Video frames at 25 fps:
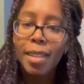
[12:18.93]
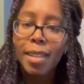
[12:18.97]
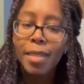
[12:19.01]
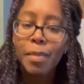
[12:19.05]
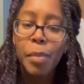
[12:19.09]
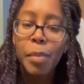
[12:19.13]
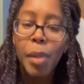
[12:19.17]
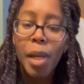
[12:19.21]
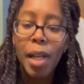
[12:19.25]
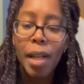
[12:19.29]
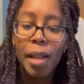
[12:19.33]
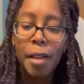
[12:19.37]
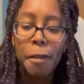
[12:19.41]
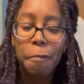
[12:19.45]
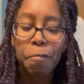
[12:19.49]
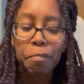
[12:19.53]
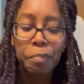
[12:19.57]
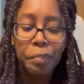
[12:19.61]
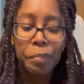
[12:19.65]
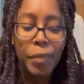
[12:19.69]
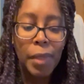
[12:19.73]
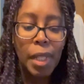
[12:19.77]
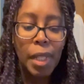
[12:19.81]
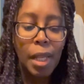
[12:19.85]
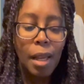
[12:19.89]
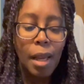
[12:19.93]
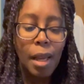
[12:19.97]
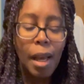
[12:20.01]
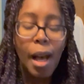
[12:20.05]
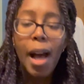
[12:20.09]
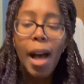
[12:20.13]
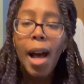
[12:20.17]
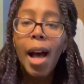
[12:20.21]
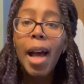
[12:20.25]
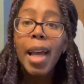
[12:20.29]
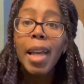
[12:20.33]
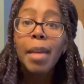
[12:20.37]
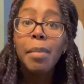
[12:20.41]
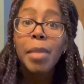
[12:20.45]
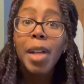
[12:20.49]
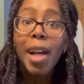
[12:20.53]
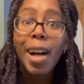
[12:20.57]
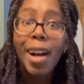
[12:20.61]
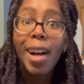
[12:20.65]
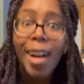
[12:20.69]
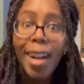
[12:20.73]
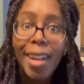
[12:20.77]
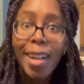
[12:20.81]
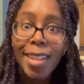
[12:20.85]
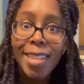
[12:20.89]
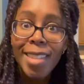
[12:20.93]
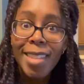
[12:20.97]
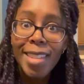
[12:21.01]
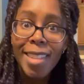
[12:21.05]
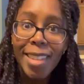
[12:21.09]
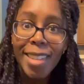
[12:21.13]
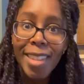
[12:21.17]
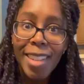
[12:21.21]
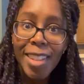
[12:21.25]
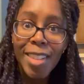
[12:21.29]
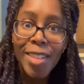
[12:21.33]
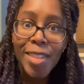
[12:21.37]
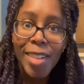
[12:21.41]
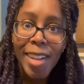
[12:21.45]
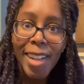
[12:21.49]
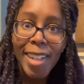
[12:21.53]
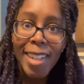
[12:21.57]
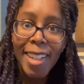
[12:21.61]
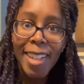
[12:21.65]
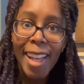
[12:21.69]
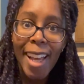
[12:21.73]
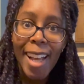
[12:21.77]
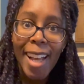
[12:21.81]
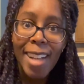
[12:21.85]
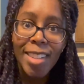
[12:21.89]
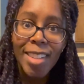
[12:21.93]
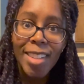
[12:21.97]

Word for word: but I am constantly trying to catch